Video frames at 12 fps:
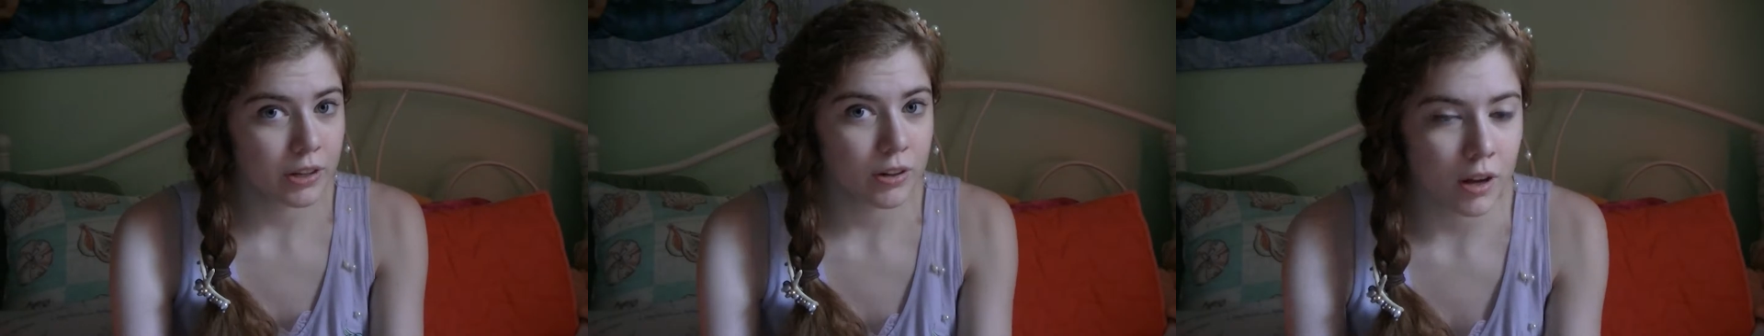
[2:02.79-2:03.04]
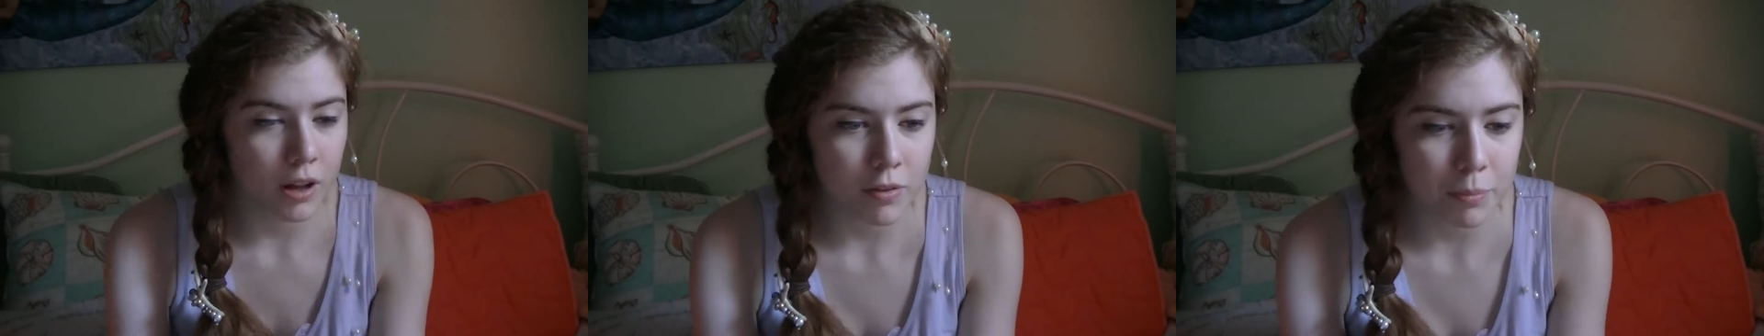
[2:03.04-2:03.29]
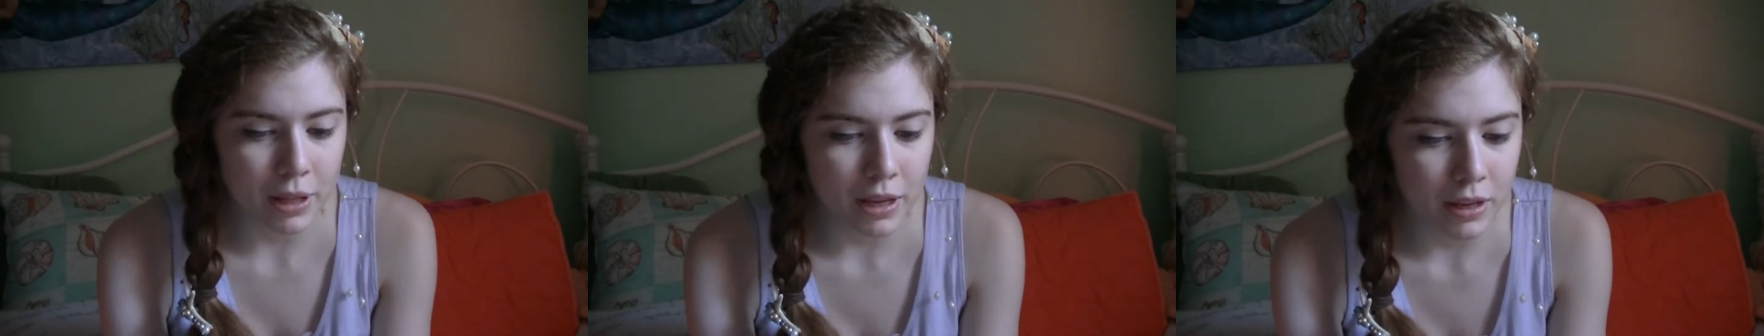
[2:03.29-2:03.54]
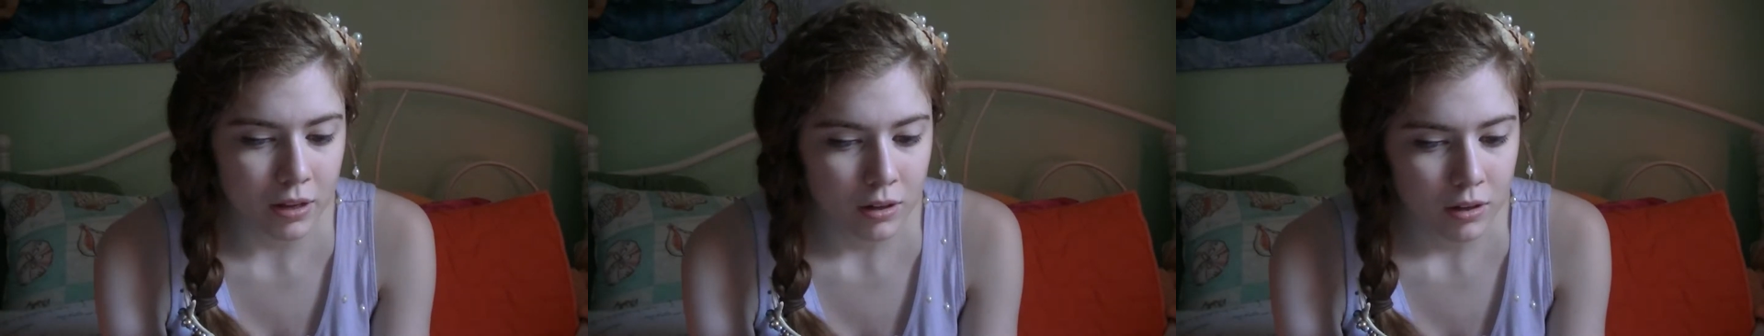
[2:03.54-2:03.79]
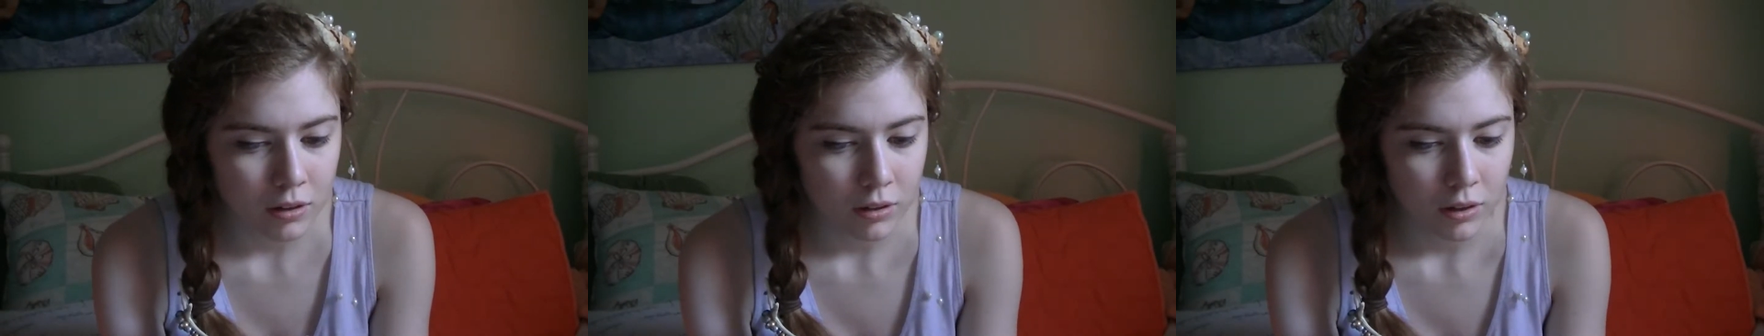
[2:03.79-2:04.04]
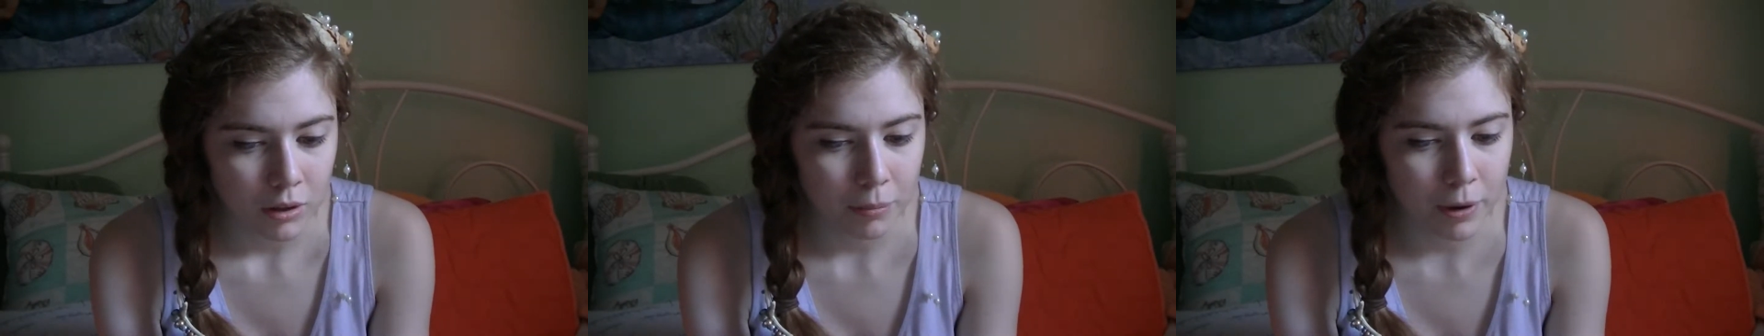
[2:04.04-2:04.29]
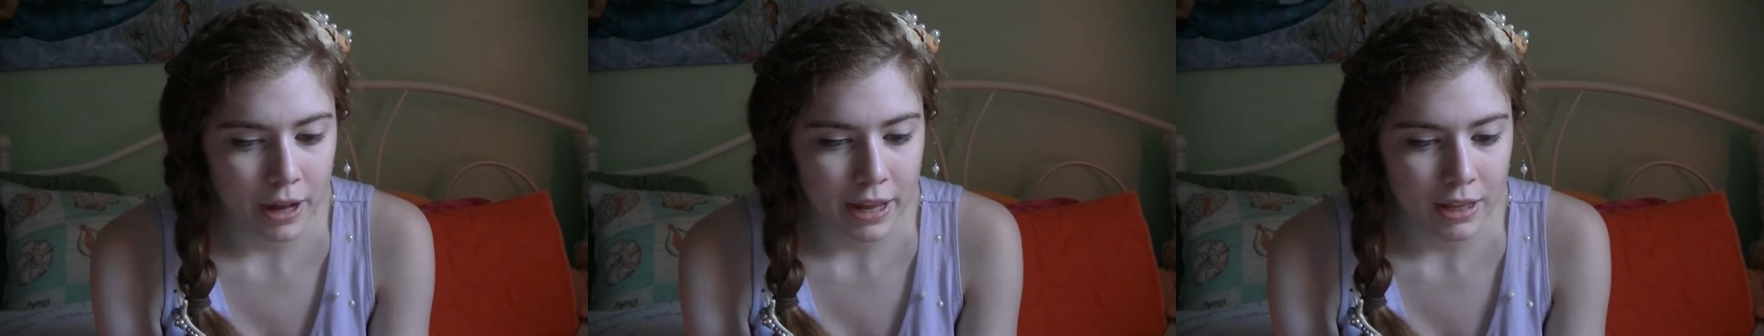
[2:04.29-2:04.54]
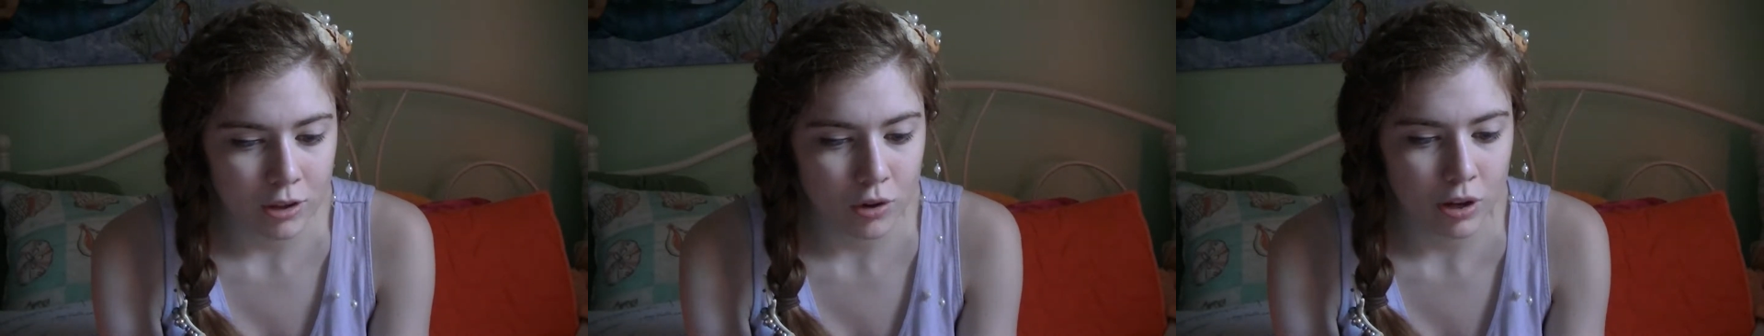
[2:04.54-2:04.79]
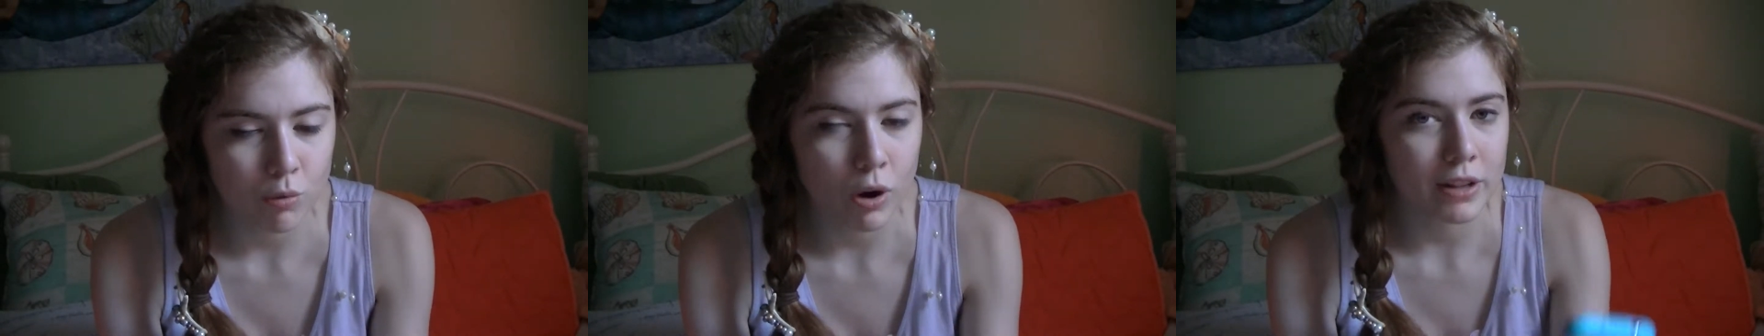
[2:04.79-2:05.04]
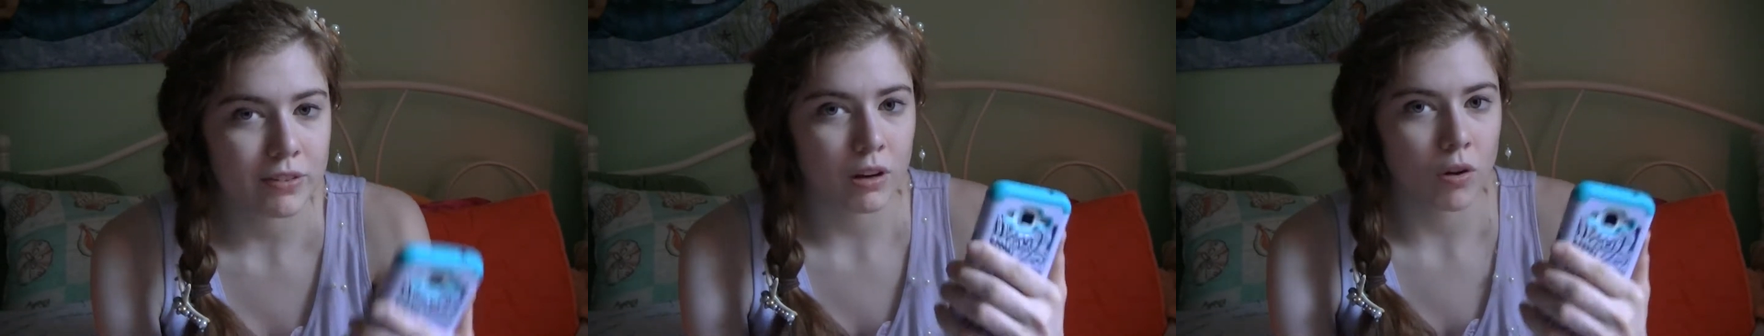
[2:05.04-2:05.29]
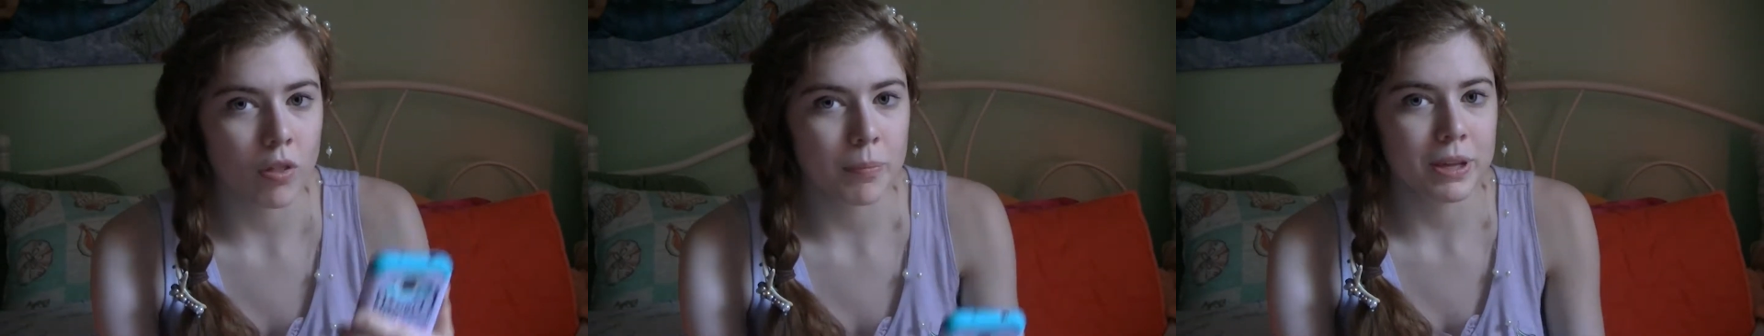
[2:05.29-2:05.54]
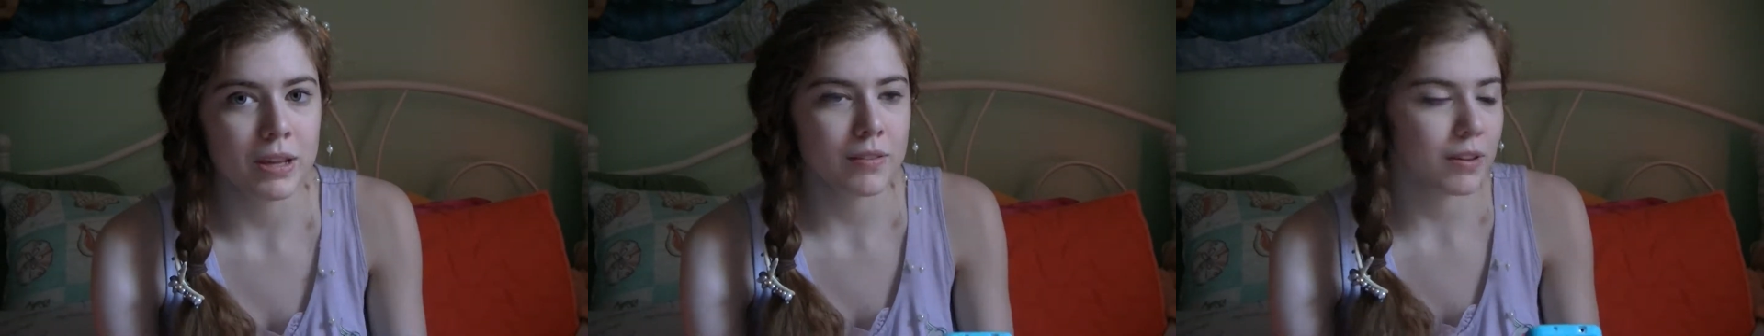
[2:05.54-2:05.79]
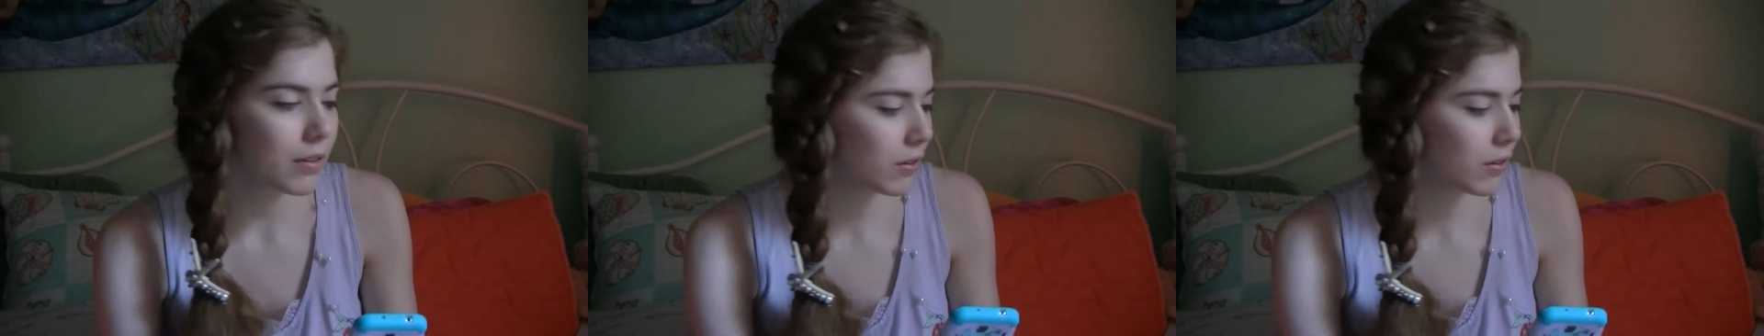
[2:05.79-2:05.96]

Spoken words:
your cosplay, but you can write down all the pieces.